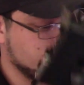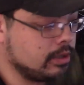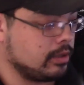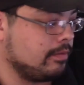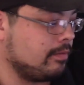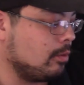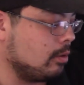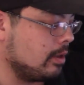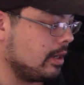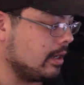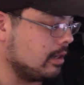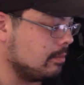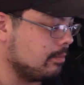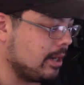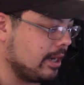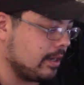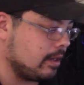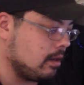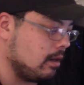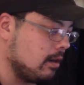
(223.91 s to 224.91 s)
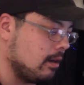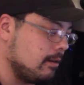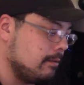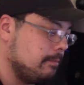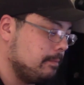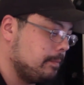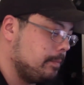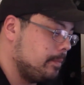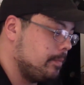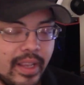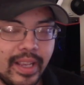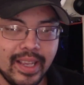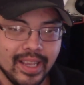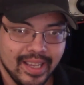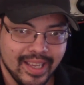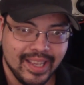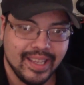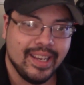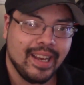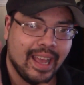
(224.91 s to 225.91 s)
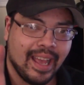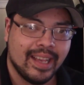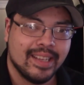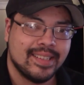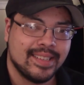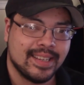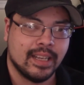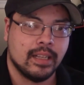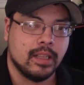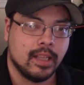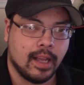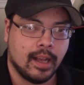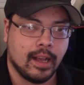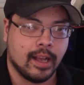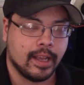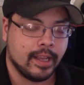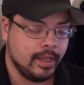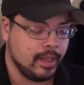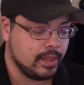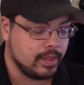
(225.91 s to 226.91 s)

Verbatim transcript: as a 4 gigabyte card. In SLI,